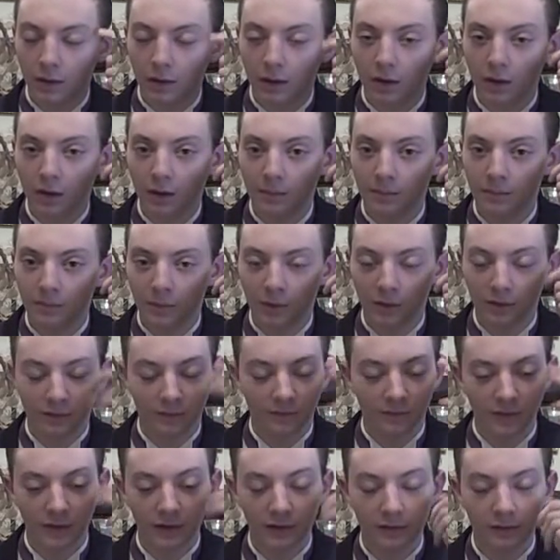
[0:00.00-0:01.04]
on the
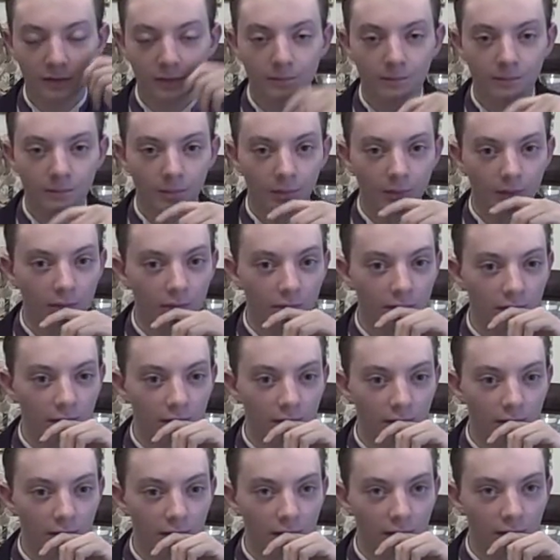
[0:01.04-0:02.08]
face.
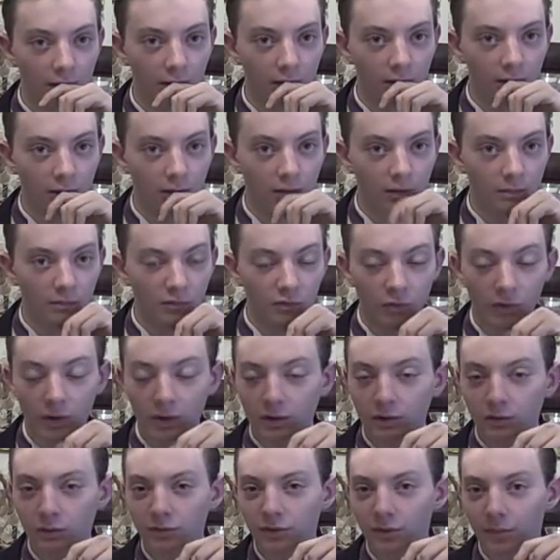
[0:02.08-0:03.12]
Trying
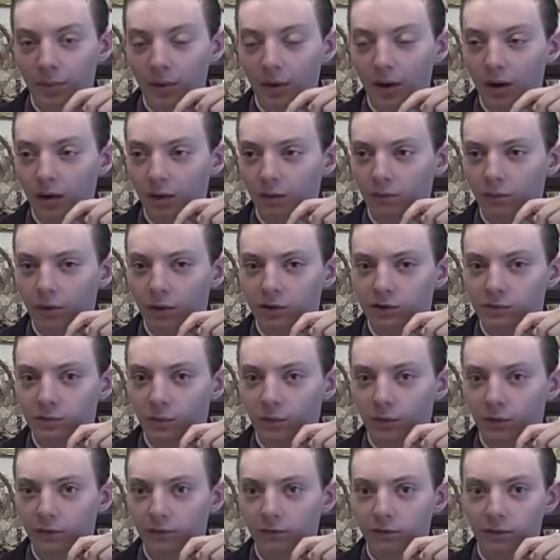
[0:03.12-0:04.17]
to use the pocket watch
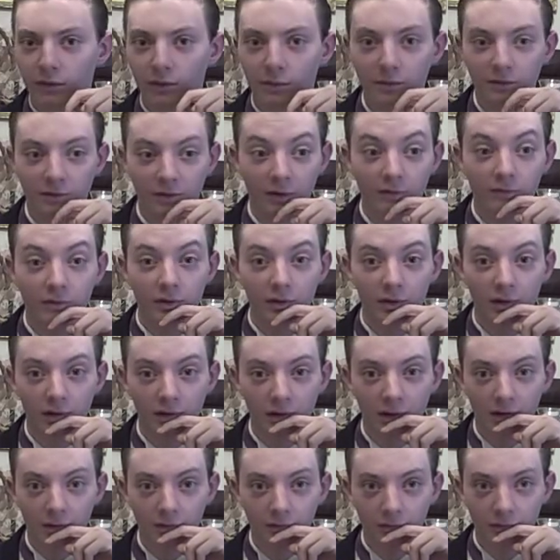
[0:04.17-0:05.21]
more. I use it almost every day
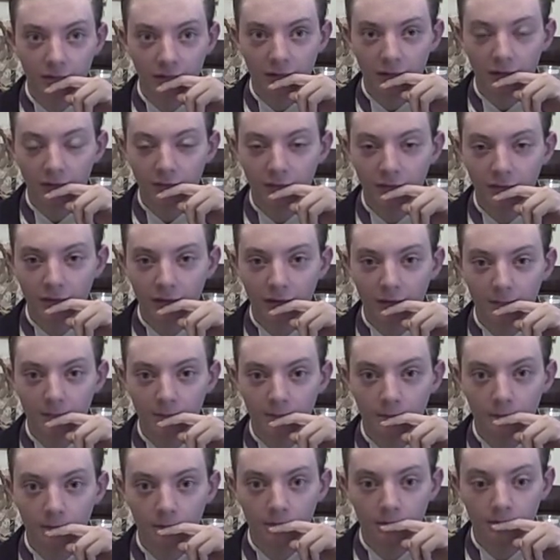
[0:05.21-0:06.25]
now to tell the time.
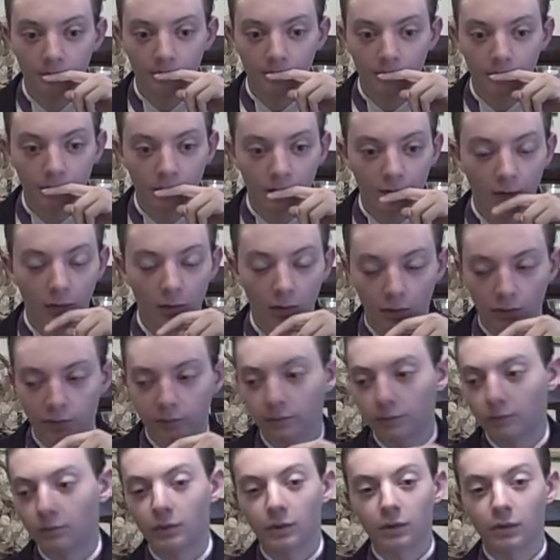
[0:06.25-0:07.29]
Oh,
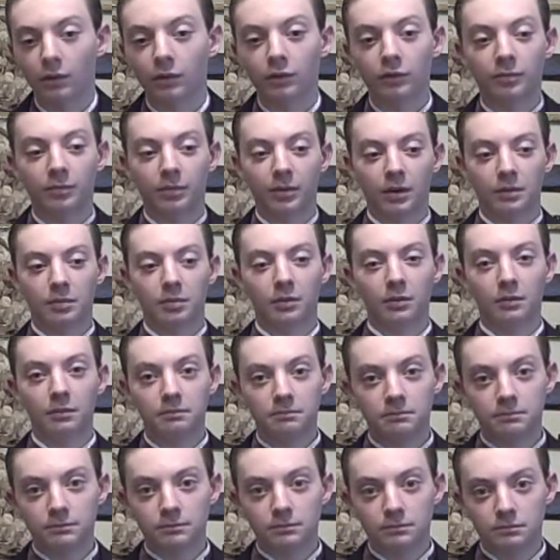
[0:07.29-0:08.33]
so you're one of those people.
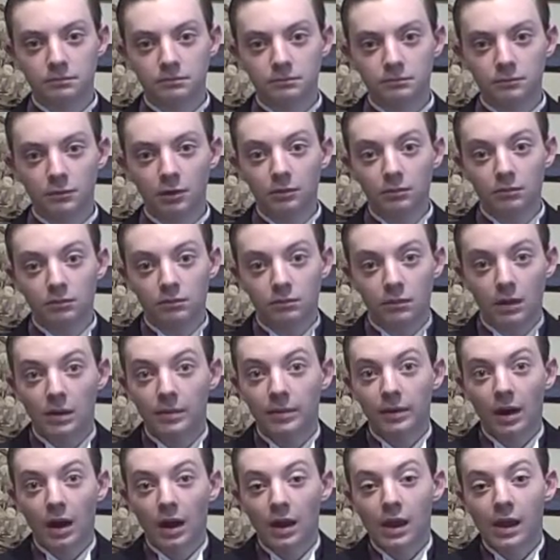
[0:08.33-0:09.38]
Well,
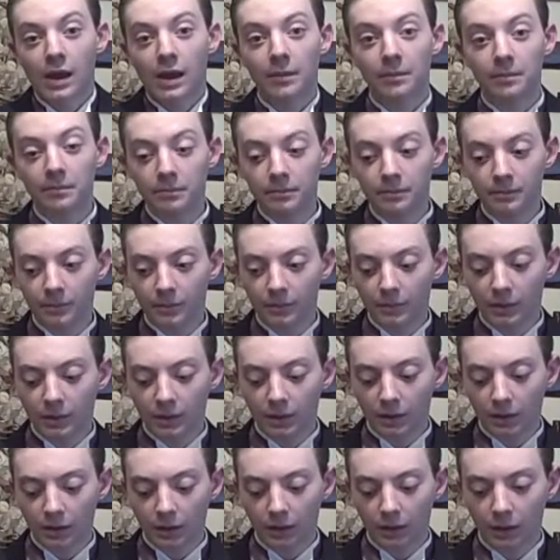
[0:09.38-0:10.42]
maybe I am.
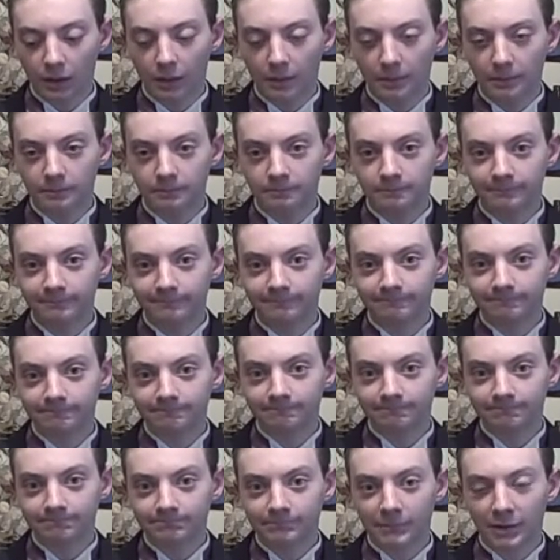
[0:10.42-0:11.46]
I
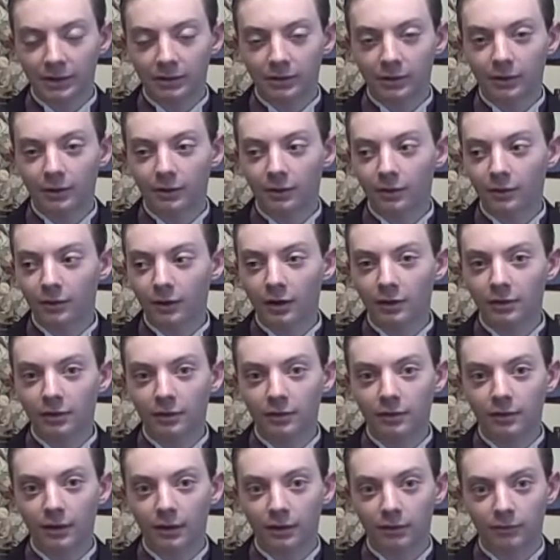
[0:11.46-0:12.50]
think it's a nice
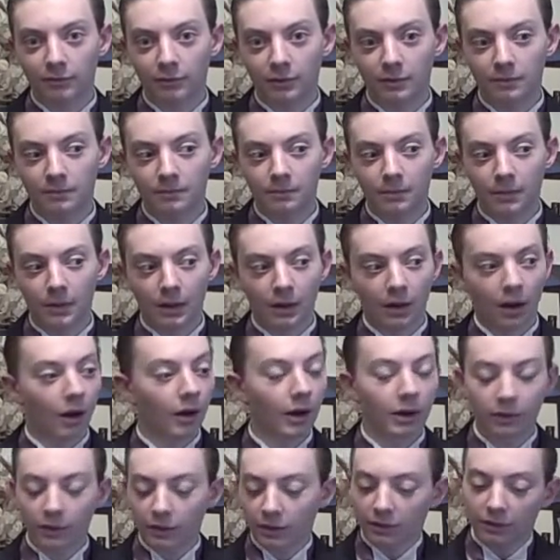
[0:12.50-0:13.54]
accessory. All
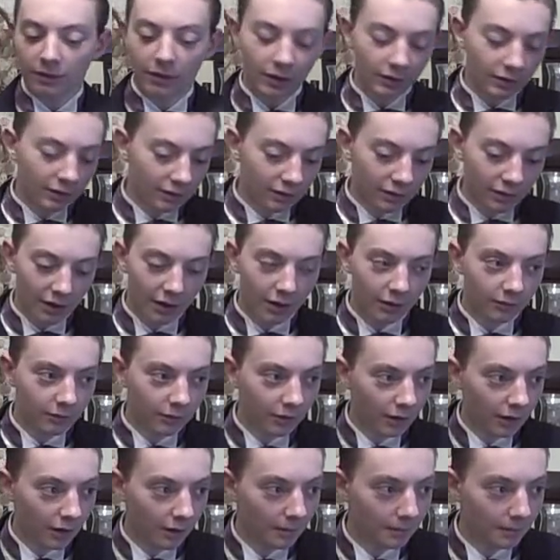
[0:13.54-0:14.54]
right, let's cut this out.